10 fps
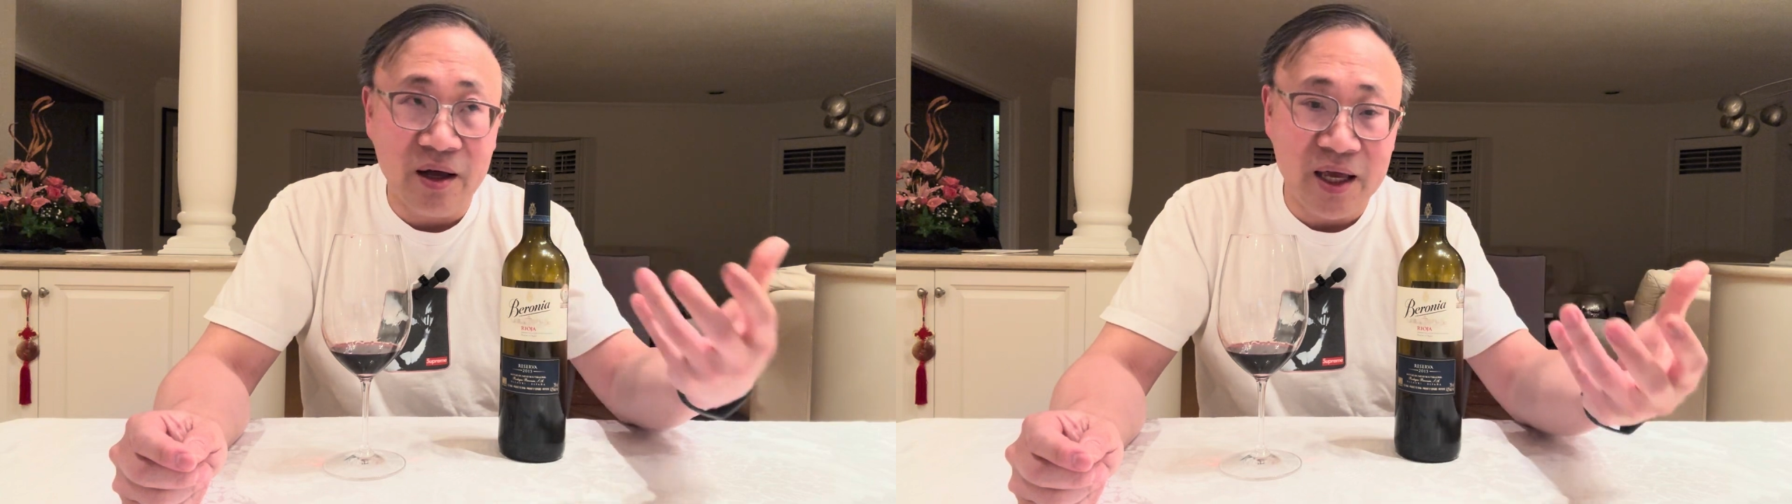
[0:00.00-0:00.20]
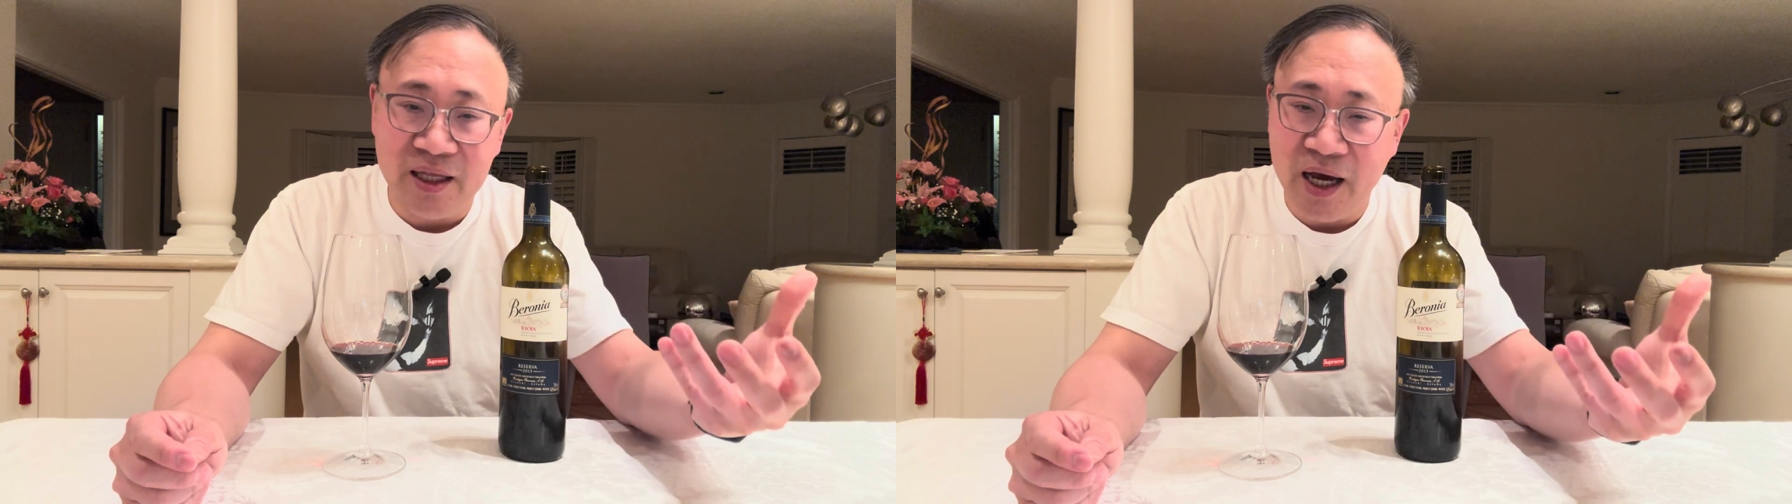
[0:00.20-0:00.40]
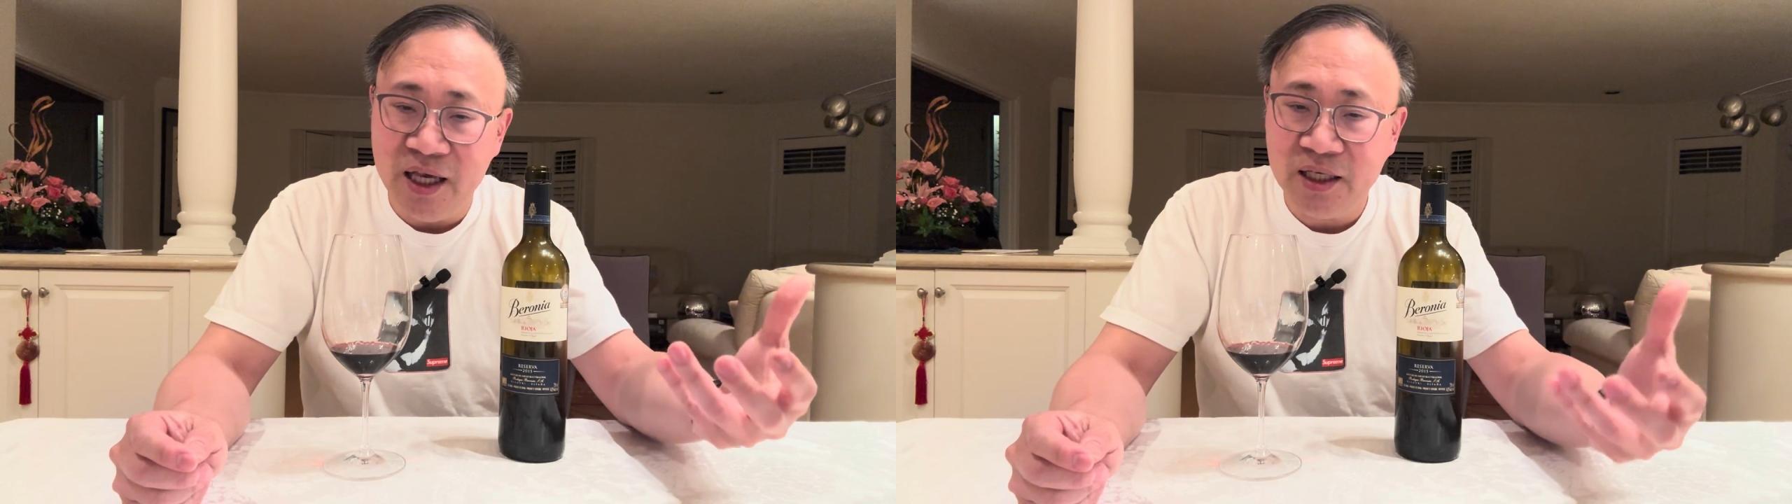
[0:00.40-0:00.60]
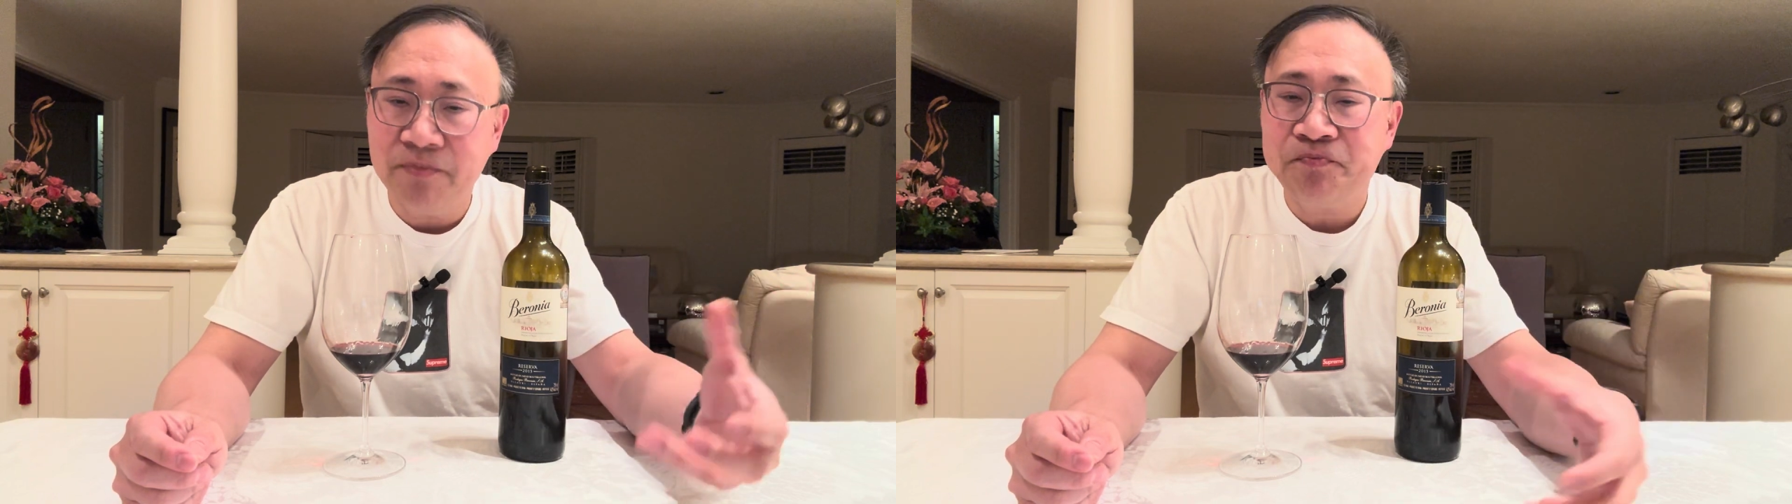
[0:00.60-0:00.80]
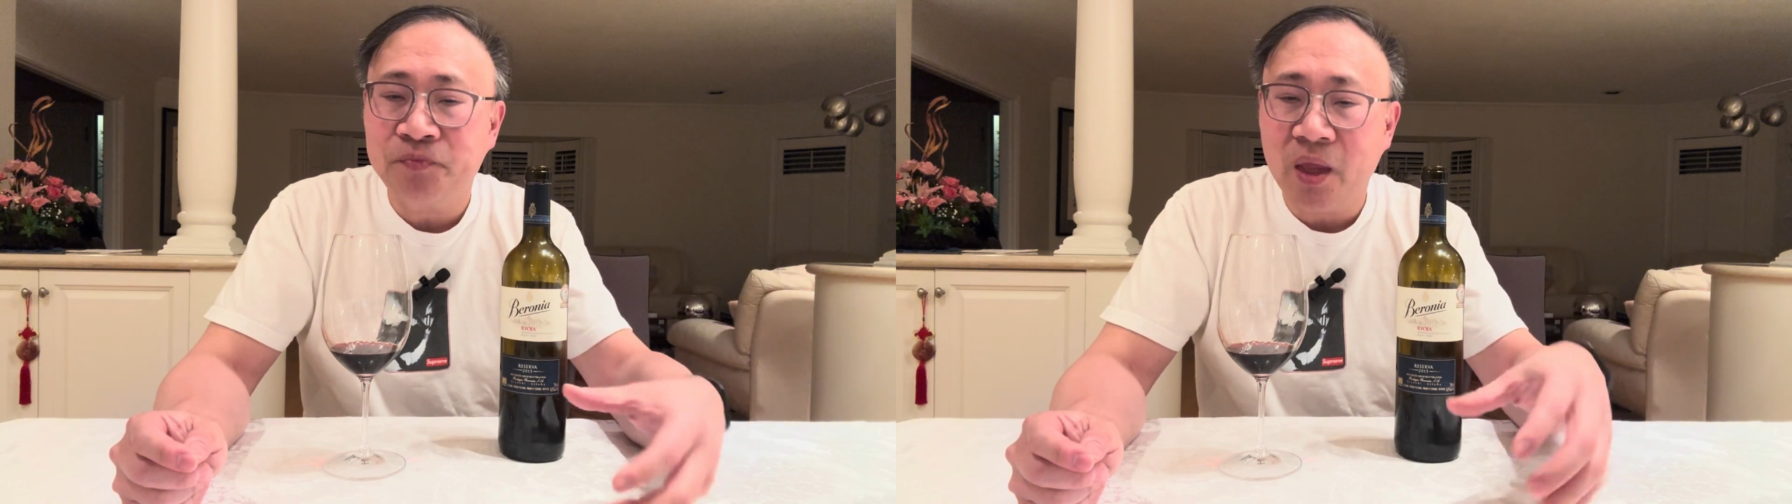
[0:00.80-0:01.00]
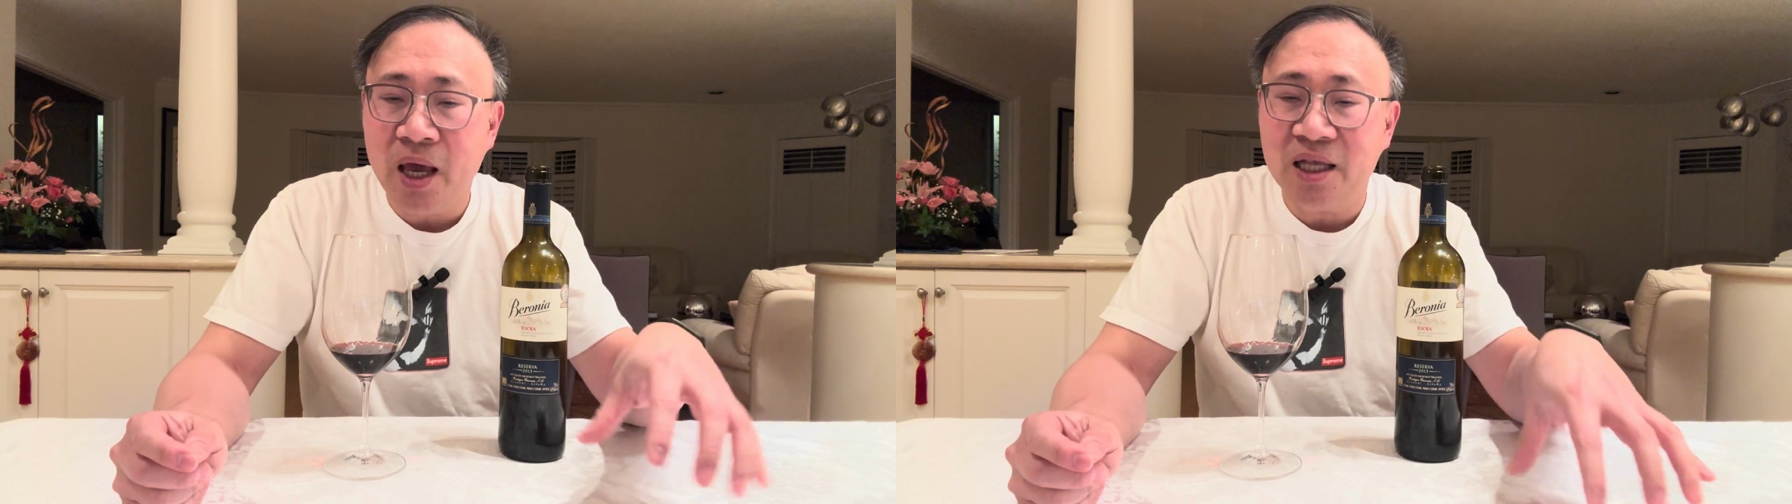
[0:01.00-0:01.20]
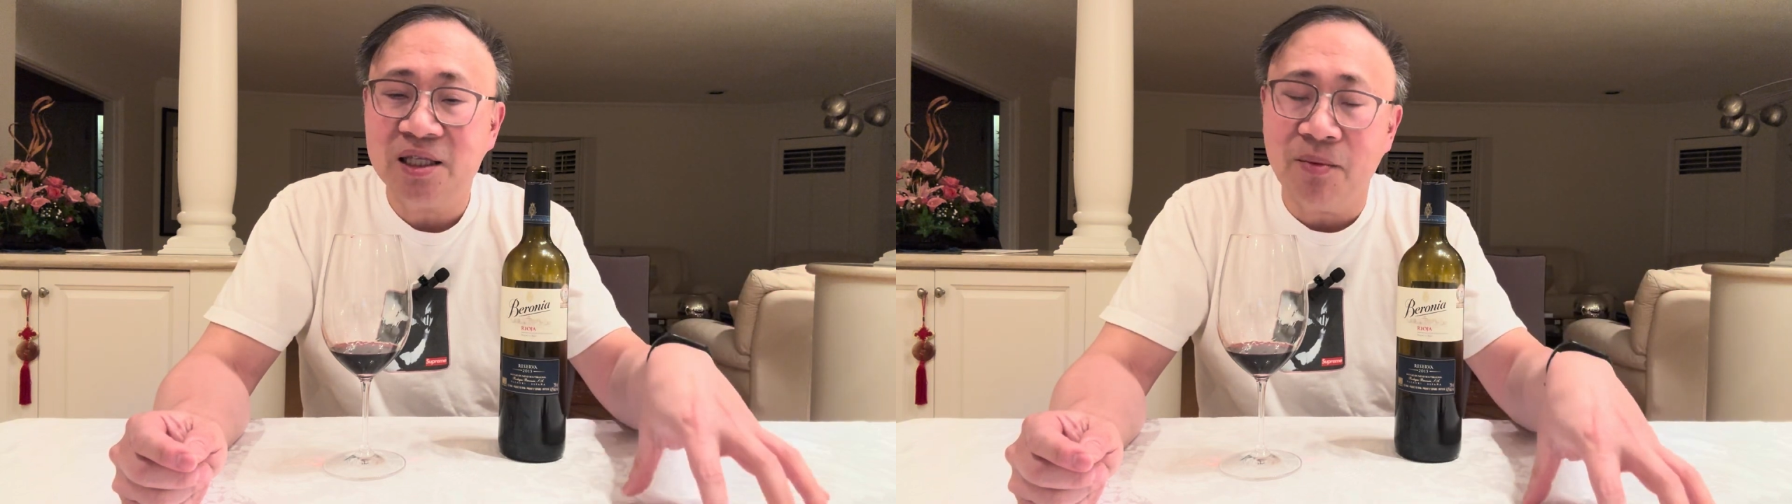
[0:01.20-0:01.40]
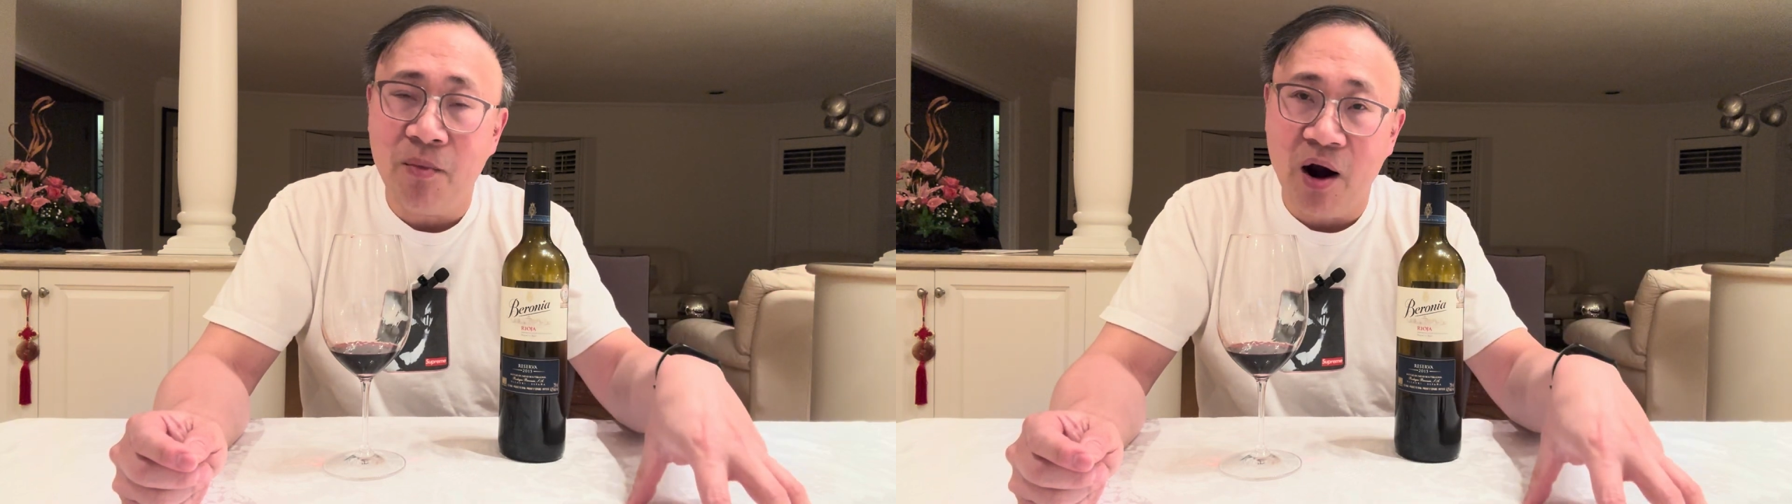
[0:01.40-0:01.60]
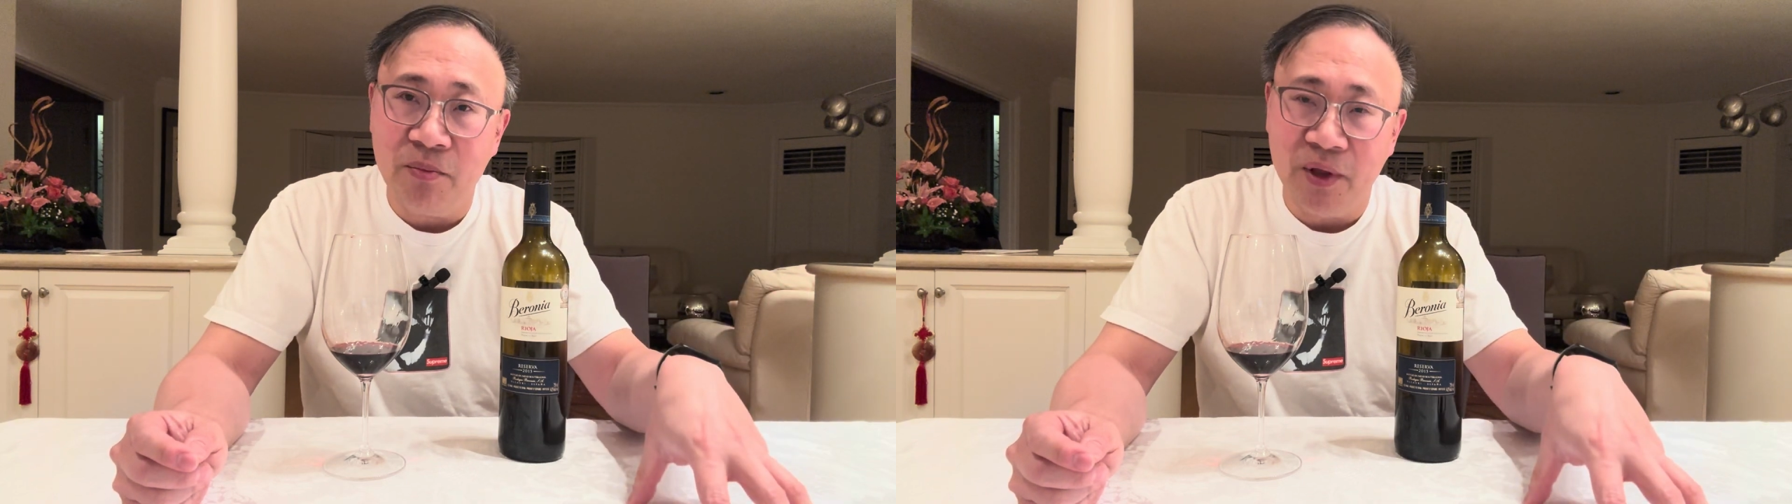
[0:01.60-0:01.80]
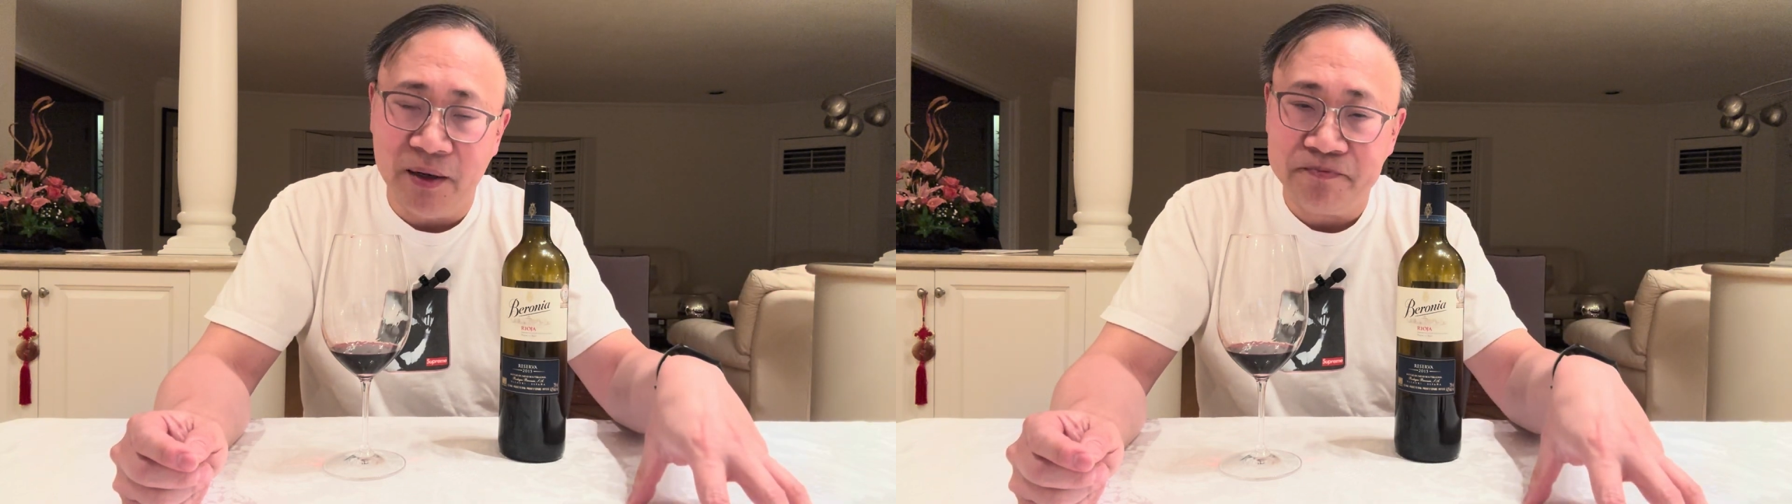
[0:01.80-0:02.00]
enticing? It's the
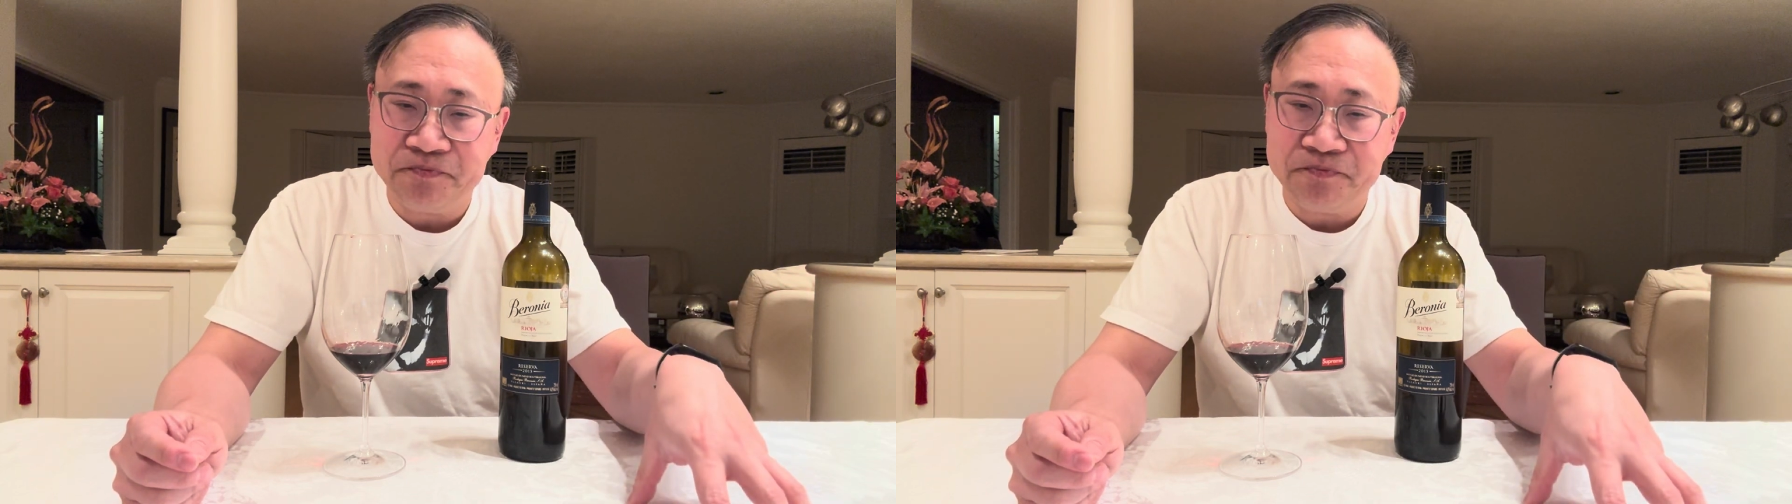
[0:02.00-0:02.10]
marbling.